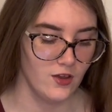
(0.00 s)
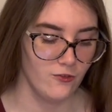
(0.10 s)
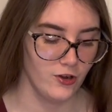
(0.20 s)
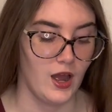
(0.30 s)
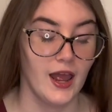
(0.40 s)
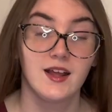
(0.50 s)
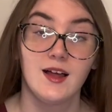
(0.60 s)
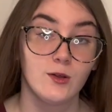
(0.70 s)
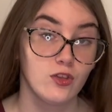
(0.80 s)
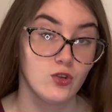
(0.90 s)
For
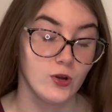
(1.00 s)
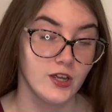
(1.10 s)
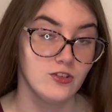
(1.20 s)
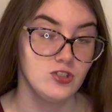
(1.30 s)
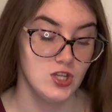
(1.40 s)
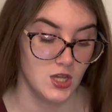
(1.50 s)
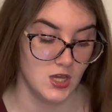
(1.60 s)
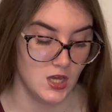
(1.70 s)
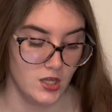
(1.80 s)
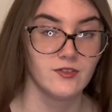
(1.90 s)
iCloud storage,
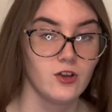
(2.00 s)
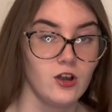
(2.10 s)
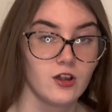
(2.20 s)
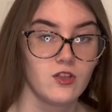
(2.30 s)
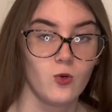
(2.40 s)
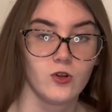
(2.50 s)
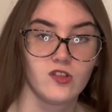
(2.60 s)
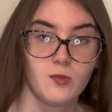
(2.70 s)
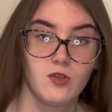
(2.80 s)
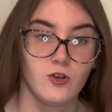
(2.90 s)
gift cards or
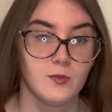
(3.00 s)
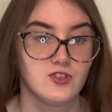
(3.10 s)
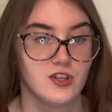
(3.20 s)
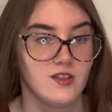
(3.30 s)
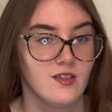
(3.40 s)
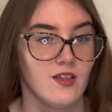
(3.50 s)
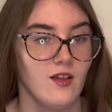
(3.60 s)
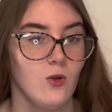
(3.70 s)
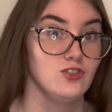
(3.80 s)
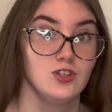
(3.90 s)
subscriptions,
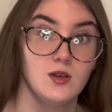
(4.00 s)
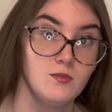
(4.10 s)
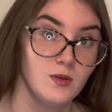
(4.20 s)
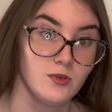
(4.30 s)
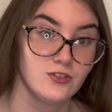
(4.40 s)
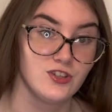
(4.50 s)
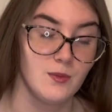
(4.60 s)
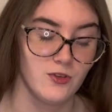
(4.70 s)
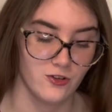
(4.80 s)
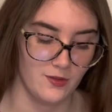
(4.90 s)
gym
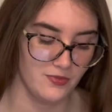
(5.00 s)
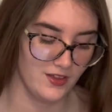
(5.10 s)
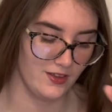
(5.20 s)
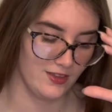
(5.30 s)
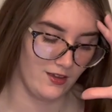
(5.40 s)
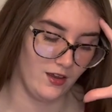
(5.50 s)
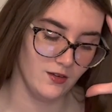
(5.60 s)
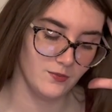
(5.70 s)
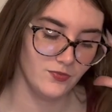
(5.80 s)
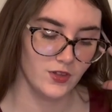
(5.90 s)
memberships or something like
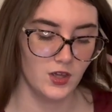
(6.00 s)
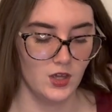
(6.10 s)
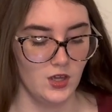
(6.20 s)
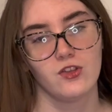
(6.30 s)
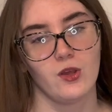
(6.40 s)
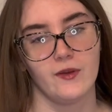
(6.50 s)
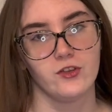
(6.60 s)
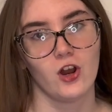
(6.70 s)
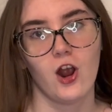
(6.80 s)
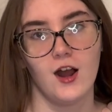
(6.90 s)
that. So if
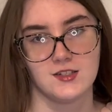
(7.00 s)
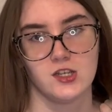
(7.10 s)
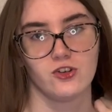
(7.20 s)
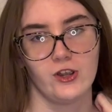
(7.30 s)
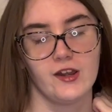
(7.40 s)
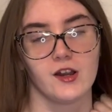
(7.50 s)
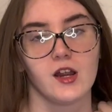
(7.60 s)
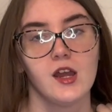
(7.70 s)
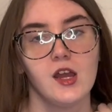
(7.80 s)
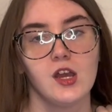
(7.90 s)
you're a content
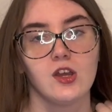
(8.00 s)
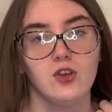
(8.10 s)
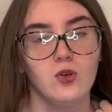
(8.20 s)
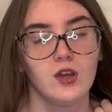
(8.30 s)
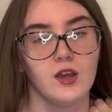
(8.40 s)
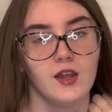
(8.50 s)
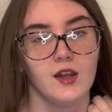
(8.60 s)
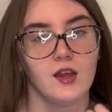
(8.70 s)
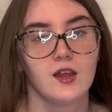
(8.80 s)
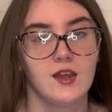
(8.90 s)
creator you
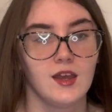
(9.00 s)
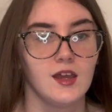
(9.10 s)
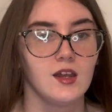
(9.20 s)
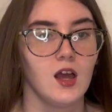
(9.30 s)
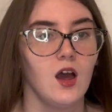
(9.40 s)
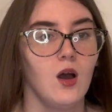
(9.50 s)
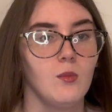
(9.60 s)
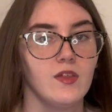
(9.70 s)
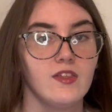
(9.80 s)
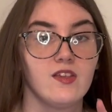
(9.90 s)
could get
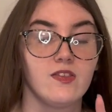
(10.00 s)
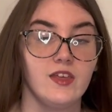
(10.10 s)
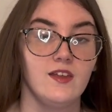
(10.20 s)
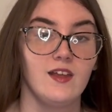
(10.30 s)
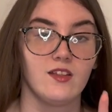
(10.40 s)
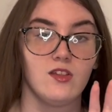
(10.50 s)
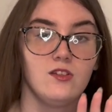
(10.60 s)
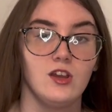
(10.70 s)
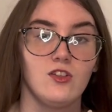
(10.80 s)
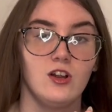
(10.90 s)
um, this thing that
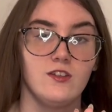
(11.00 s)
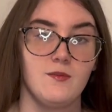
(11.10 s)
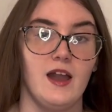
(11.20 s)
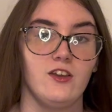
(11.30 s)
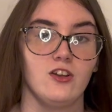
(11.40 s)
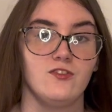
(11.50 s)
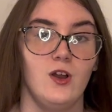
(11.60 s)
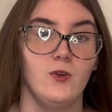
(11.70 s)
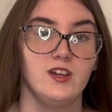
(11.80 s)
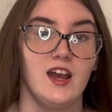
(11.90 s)
sticks onto the back of your
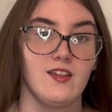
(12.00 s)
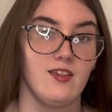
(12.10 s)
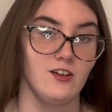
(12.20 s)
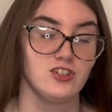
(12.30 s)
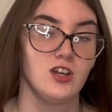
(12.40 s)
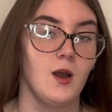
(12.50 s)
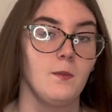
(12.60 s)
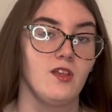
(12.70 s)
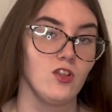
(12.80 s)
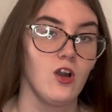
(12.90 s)
phone and has suction
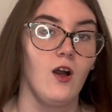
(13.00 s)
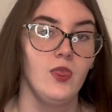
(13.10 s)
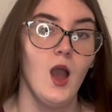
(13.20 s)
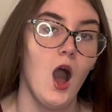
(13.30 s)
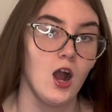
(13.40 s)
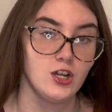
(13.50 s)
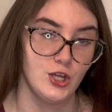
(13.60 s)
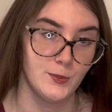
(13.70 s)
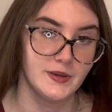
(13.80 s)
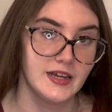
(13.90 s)
cups. It's called the
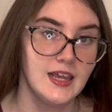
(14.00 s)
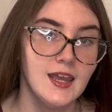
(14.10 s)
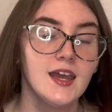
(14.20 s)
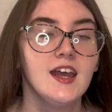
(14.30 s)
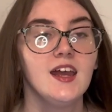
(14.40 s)
OctoBuddy,